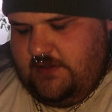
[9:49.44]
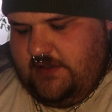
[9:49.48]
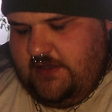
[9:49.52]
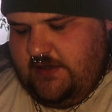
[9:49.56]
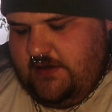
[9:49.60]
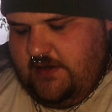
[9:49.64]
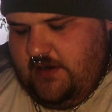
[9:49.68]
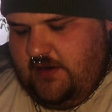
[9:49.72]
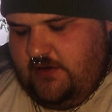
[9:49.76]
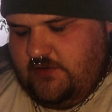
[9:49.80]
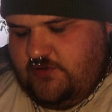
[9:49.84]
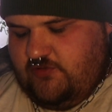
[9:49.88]

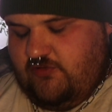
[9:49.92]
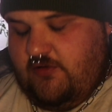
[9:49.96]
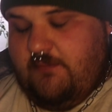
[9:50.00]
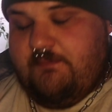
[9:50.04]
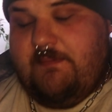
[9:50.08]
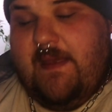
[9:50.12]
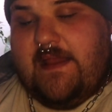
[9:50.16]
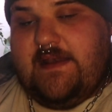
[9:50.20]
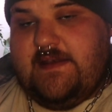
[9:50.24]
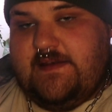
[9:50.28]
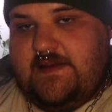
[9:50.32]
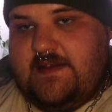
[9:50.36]
You know,
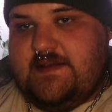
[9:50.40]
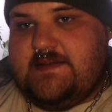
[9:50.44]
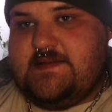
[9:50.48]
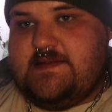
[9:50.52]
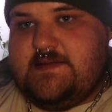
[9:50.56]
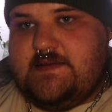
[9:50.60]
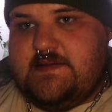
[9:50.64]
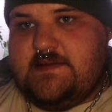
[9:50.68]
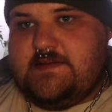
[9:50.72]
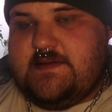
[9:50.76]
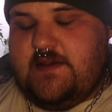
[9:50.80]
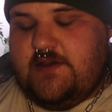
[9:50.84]
tremendous
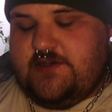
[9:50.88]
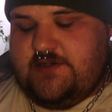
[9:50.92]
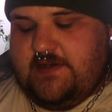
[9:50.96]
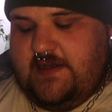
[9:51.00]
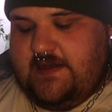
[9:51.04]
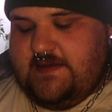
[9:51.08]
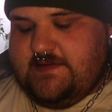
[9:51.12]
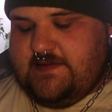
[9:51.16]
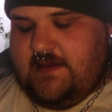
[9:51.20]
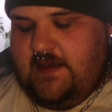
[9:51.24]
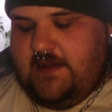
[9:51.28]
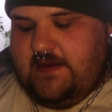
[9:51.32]
social
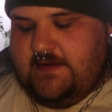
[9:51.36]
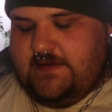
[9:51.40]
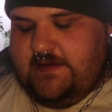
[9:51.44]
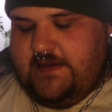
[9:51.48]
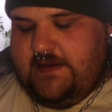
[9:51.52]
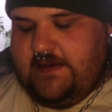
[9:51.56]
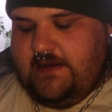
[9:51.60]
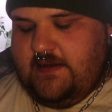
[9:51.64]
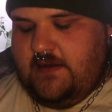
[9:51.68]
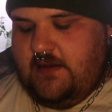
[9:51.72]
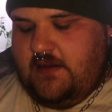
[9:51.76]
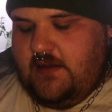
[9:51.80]

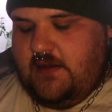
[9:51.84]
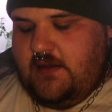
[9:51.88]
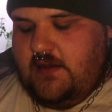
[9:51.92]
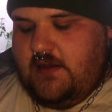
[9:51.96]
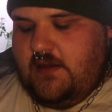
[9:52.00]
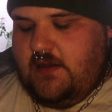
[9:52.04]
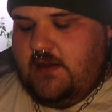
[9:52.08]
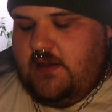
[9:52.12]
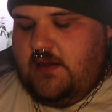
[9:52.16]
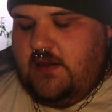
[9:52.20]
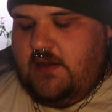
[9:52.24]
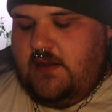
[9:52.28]
anxiety.
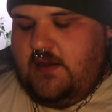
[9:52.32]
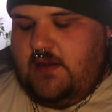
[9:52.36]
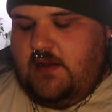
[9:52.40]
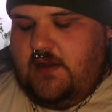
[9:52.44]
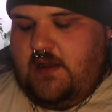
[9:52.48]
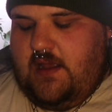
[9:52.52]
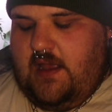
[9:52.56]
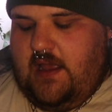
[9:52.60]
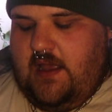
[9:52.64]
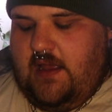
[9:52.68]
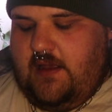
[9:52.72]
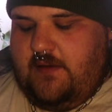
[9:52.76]

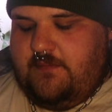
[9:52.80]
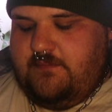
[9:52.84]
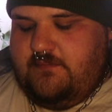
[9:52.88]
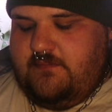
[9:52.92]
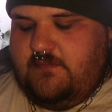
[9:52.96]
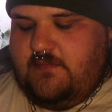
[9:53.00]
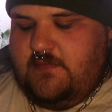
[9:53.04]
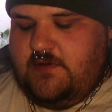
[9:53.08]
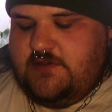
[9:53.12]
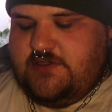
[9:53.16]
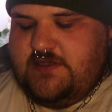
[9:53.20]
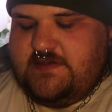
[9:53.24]

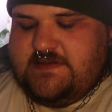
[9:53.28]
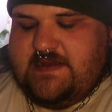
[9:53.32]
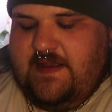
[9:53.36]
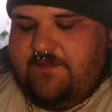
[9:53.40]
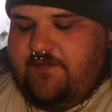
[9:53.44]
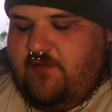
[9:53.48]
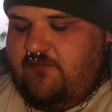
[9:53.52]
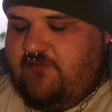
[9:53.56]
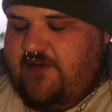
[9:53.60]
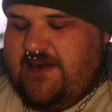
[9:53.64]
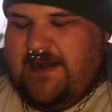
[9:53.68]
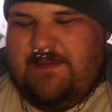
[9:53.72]
Just
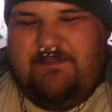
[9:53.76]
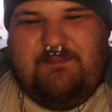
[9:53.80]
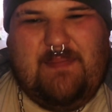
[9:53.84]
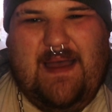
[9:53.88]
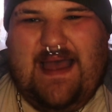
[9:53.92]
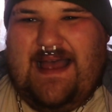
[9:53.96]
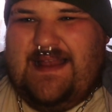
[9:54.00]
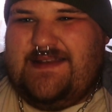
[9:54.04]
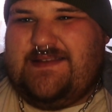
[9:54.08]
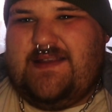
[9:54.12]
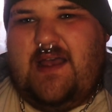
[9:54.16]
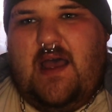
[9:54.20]
have a really
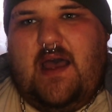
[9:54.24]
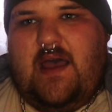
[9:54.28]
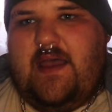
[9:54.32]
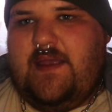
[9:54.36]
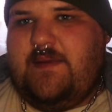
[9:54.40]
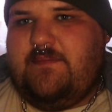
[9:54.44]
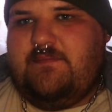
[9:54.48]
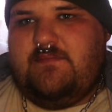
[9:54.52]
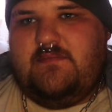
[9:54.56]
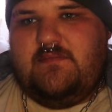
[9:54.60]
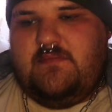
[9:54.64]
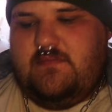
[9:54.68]
bad
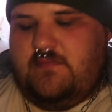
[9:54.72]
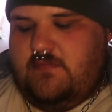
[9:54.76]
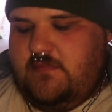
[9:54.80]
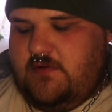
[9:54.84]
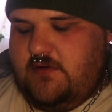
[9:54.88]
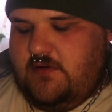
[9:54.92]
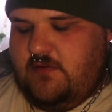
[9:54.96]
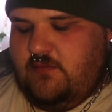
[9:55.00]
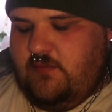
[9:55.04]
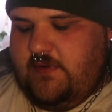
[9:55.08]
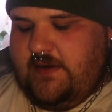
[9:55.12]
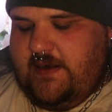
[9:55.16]
time
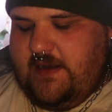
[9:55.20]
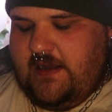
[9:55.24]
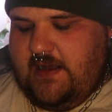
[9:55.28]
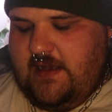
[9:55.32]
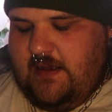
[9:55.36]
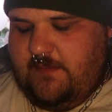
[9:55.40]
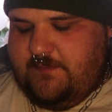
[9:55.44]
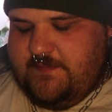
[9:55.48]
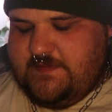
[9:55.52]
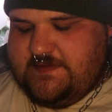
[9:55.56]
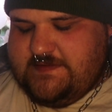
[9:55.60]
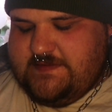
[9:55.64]
when it
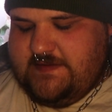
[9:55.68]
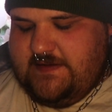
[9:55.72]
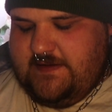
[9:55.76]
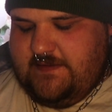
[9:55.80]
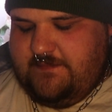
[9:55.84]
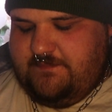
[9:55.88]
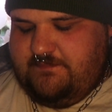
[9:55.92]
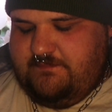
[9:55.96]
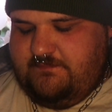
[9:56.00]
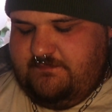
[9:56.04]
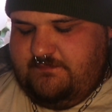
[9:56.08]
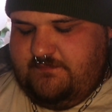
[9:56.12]
comes
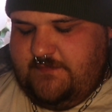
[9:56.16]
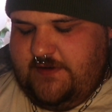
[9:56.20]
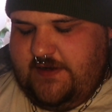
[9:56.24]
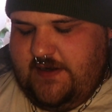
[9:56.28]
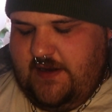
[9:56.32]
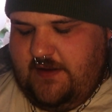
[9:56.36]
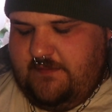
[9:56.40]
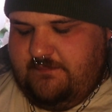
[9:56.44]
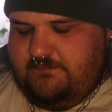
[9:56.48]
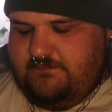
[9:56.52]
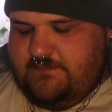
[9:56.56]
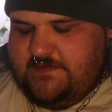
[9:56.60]
to, you
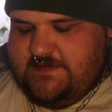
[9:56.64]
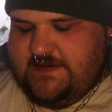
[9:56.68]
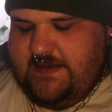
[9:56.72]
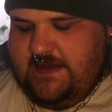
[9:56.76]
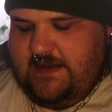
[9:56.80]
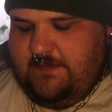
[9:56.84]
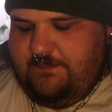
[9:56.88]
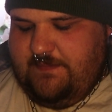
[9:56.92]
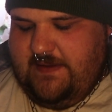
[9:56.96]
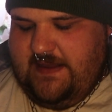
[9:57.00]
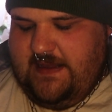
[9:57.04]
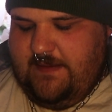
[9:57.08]
know,
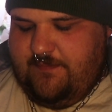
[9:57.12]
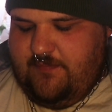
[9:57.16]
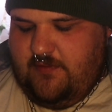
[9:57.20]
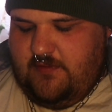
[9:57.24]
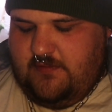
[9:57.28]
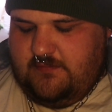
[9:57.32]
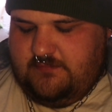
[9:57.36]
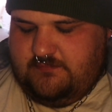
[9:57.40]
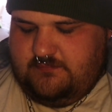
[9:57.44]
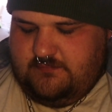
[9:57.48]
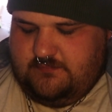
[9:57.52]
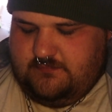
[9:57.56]
seeing
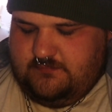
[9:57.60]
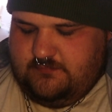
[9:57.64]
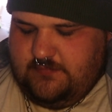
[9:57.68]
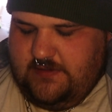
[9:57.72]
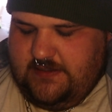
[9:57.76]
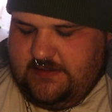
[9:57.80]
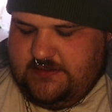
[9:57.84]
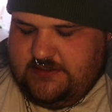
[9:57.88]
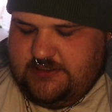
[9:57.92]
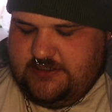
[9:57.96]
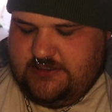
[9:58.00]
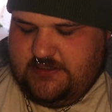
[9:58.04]
people,
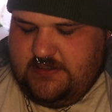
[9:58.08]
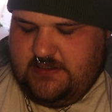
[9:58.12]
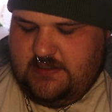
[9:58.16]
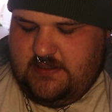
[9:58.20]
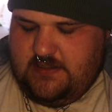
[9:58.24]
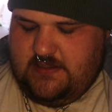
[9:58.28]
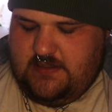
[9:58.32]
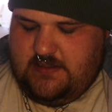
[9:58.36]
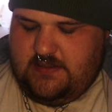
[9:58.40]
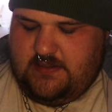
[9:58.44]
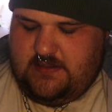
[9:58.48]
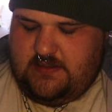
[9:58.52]
which
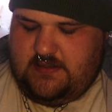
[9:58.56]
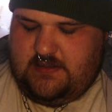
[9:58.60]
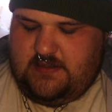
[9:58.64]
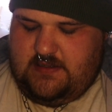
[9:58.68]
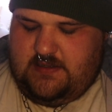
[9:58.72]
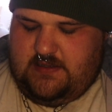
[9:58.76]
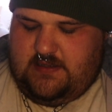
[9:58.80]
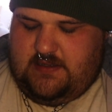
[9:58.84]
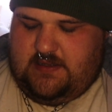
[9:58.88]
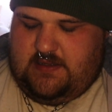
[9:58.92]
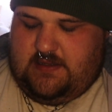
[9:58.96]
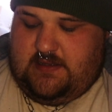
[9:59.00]

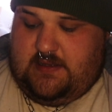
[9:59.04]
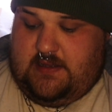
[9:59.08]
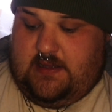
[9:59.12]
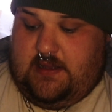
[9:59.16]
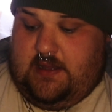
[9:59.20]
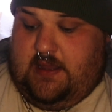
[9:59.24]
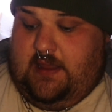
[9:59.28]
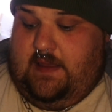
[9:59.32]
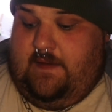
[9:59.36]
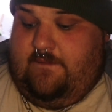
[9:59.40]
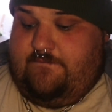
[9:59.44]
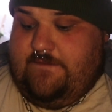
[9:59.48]

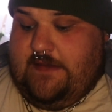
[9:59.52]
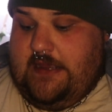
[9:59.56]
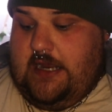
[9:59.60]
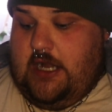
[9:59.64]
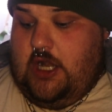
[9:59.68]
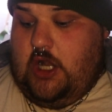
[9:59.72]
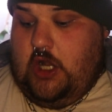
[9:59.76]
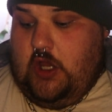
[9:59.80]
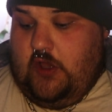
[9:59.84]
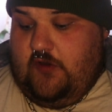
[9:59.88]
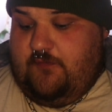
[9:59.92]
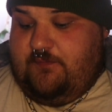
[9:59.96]
I think
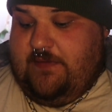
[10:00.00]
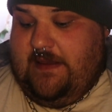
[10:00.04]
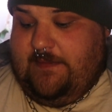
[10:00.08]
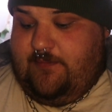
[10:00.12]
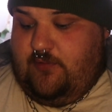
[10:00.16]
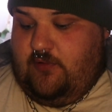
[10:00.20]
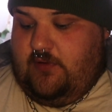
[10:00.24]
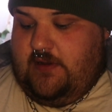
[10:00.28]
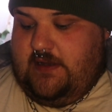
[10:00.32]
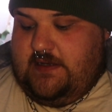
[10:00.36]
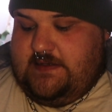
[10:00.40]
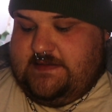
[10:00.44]
a lot of
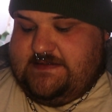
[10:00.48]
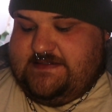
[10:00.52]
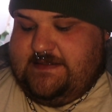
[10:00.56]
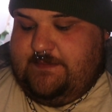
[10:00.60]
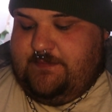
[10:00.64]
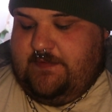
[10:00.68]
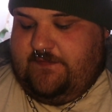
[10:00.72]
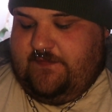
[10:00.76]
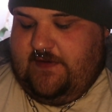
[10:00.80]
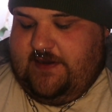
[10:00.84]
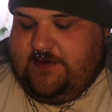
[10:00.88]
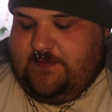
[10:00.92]
people can
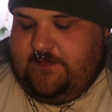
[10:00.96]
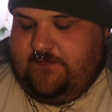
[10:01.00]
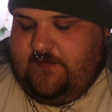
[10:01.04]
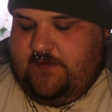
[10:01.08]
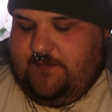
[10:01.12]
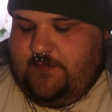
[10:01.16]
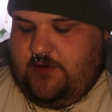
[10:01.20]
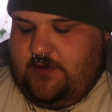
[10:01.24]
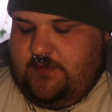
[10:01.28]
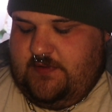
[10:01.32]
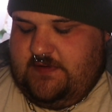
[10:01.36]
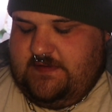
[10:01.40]
sympathise with at
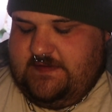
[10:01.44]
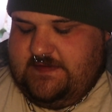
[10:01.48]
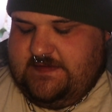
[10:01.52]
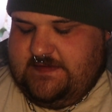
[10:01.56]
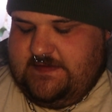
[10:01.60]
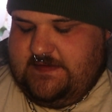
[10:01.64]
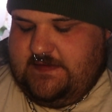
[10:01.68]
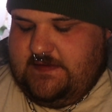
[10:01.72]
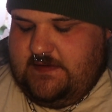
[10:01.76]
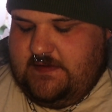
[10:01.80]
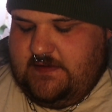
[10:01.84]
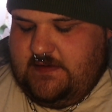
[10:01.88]
the
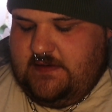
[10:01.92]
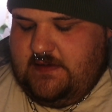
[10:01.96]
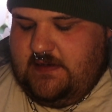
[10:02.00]
moment.